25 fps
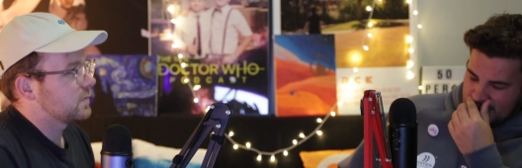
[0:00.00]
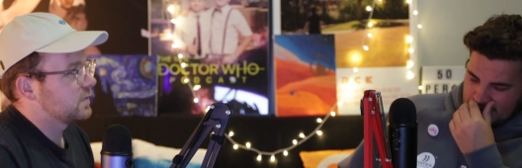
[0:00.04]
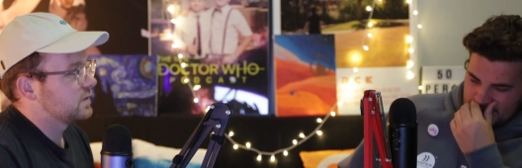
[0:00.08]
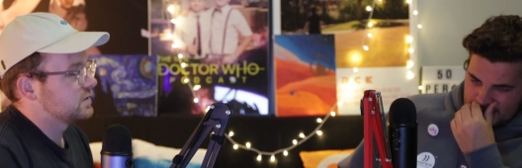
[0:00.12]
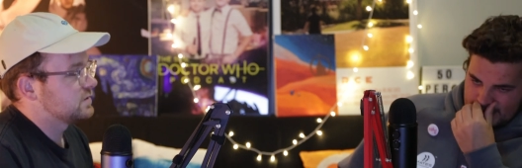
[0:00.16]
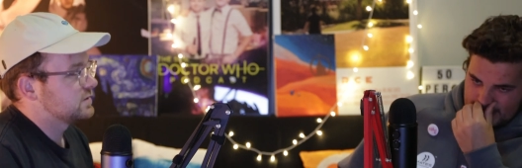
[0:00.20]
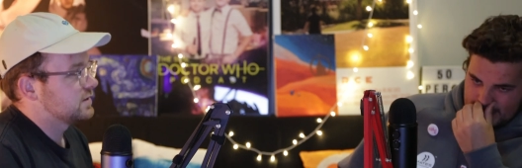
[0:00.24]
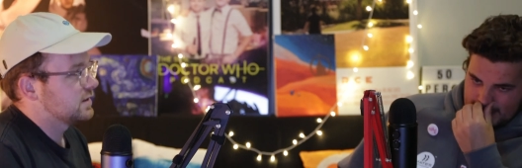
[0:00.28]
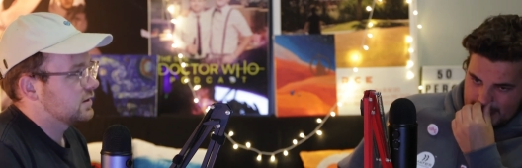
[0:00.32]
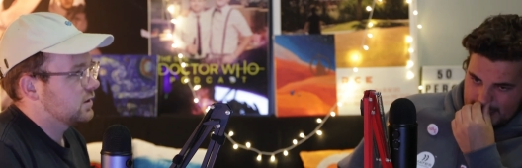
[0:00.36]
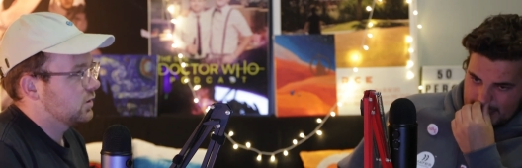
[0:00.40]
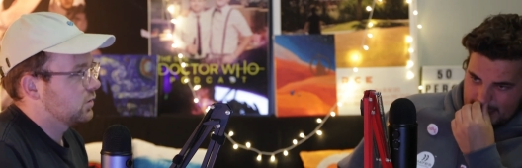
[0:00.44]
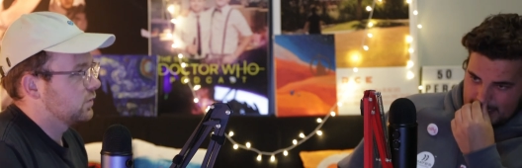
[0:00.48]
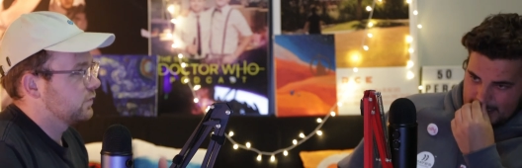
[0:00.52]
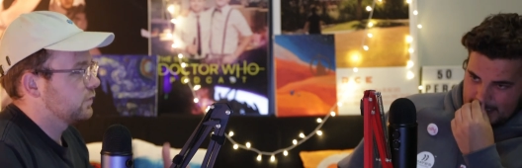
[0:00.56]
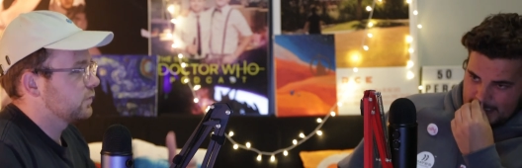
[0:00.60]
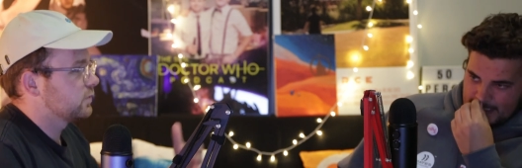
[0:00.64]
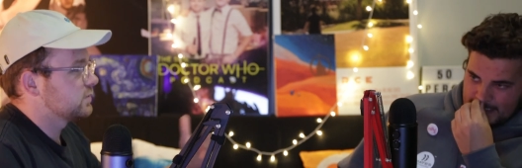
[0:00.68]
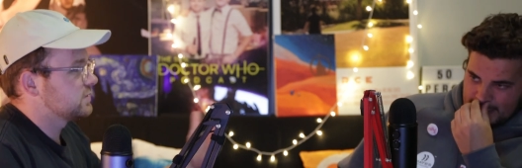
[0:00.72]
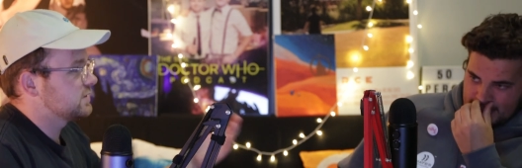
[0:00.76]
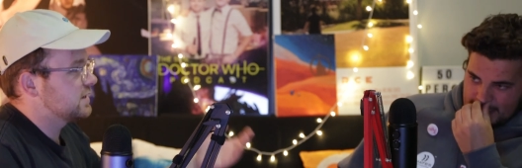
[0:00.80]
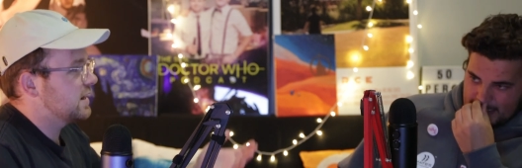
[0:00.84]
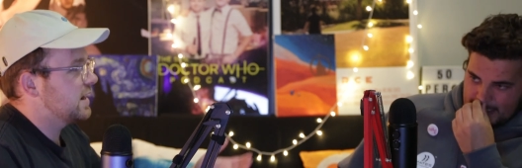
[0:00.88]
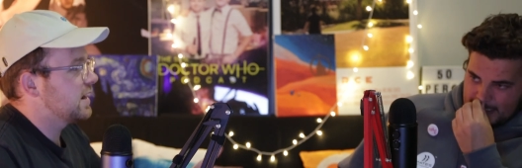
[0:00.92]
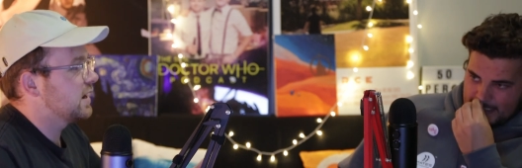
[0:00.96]
Speaker 1: and he's like going
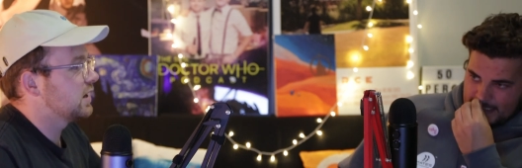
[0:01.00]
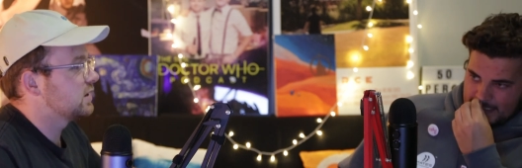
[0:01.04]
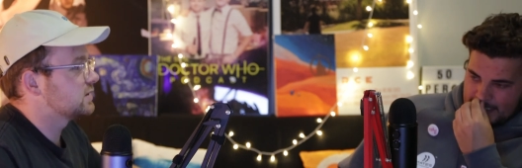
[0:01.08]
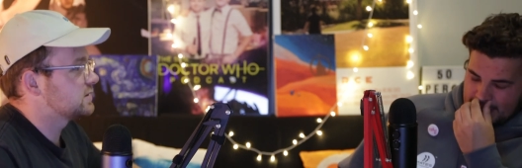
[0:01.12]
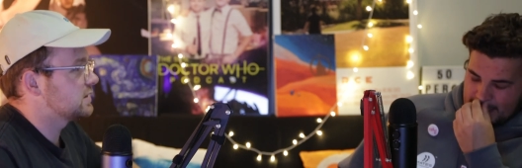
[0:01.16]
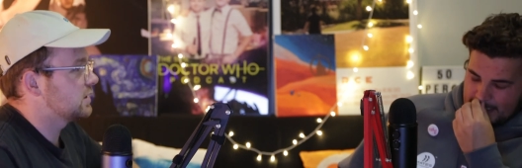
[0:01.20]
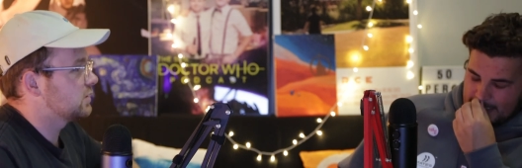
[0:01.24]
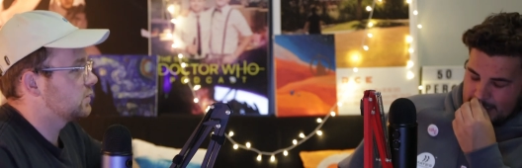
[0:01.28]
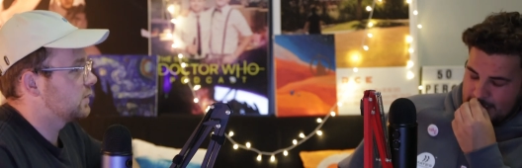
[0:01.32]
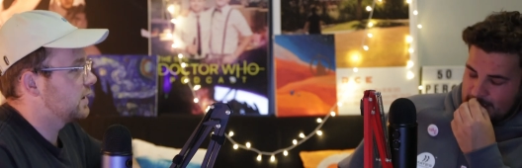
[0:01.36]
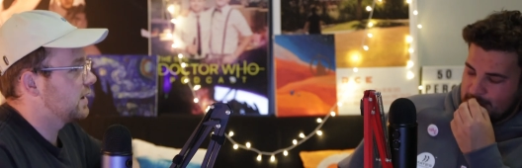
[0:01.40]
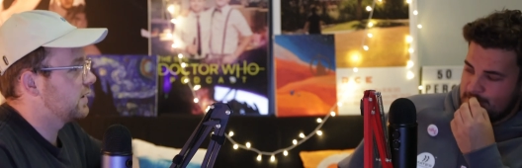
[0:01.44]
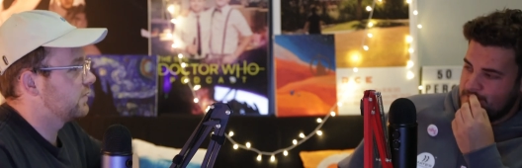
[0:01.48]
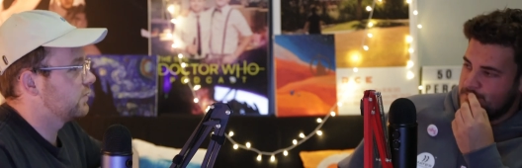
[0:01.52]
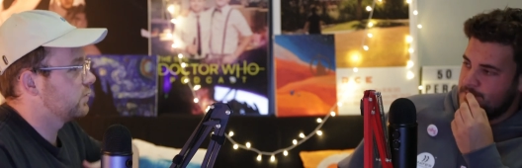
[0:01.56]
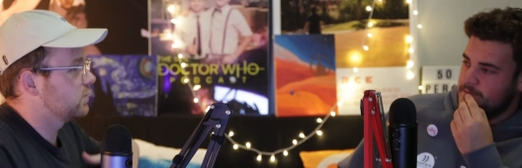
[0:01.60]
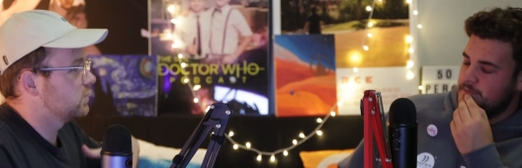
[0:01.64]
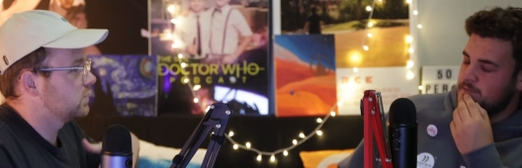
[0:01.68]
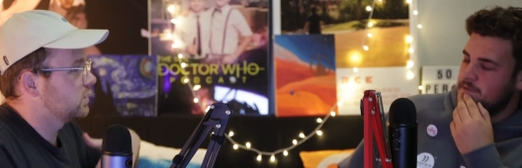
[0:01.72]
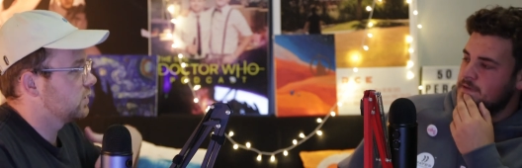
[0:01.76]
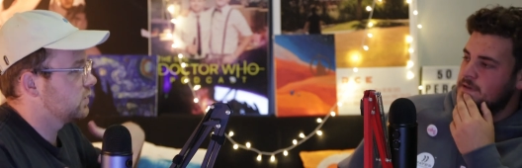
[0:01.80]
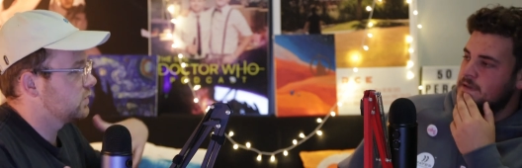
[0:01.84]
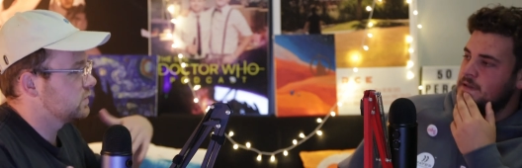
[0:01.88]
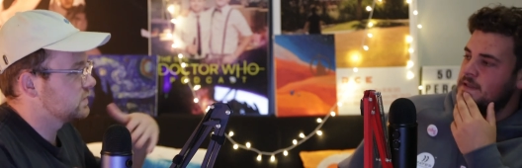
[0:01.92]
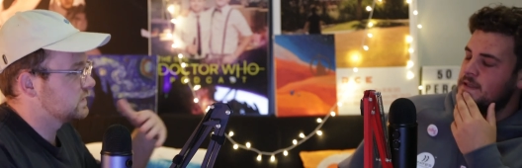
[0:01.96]
for a take, so that way
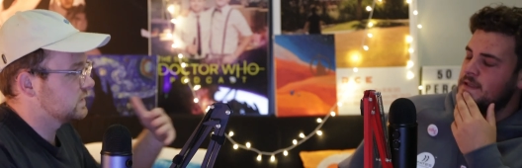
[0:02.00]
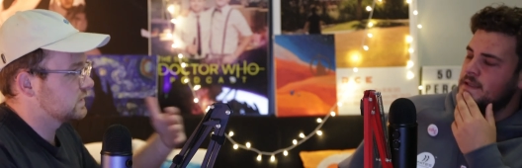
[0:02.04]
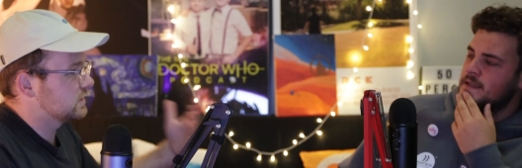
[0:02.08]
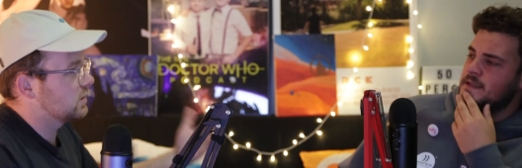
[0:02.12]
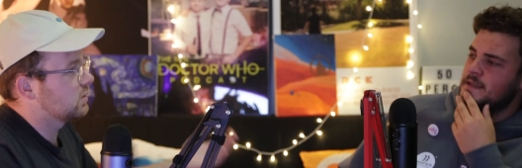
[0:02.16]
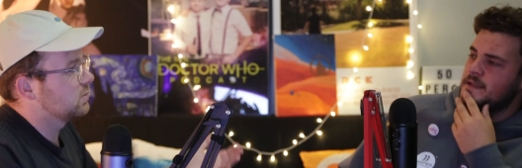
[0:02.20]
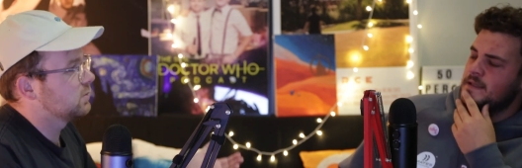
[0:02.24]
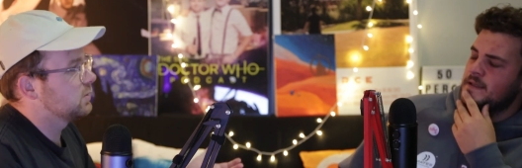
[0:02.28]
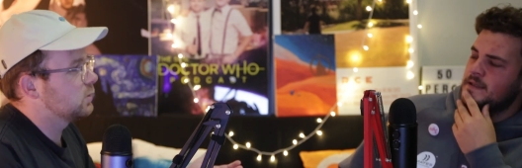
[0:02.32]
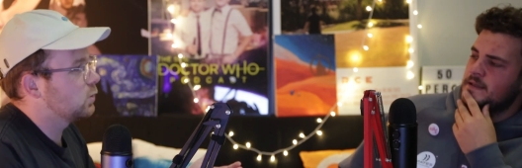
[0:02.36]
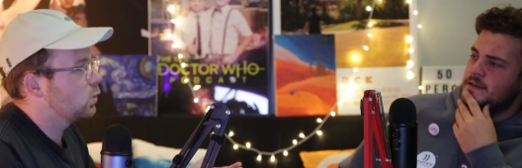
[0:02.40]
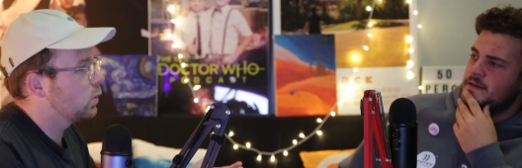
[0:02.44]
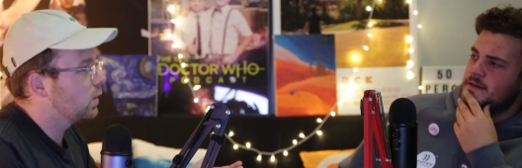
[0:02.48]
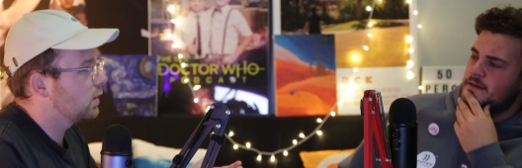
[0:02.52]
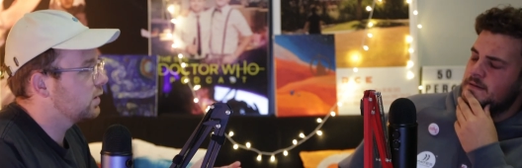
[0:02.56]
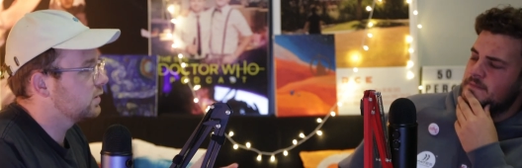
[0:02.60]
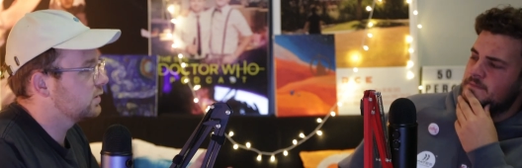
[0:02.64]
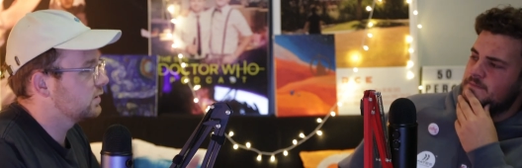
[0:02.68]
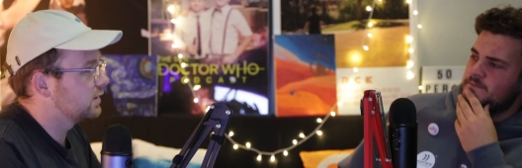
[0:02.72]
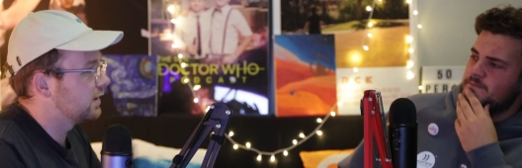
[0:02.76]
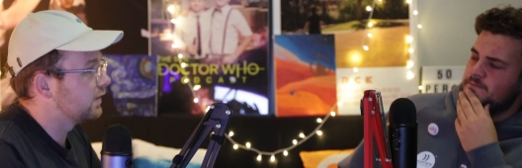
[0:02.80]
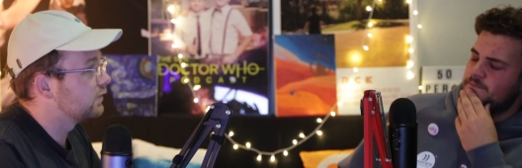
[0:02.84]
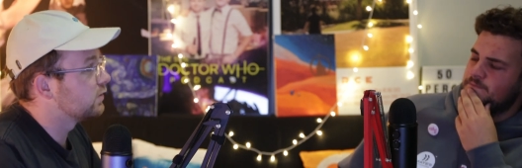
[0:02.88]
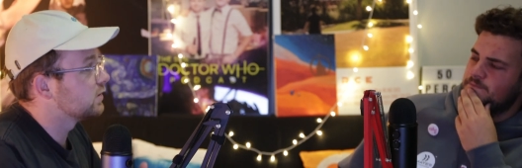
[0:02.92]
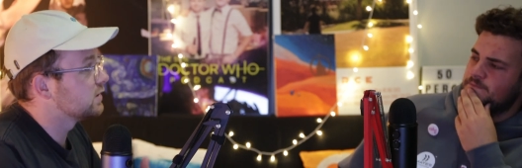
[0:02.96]
everyone knows it's going to be quiet
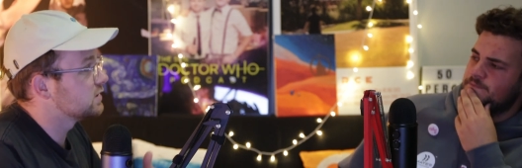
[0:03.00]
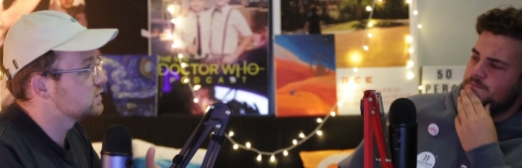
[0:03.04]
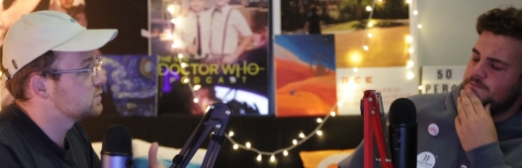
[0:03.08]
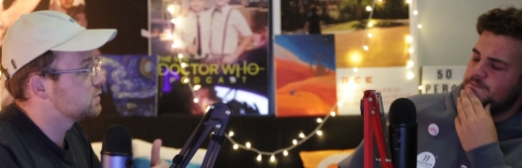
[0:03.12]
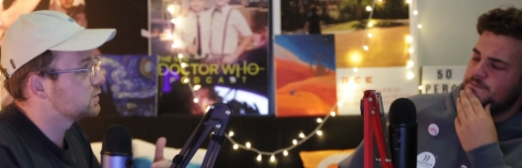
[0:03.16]
everyone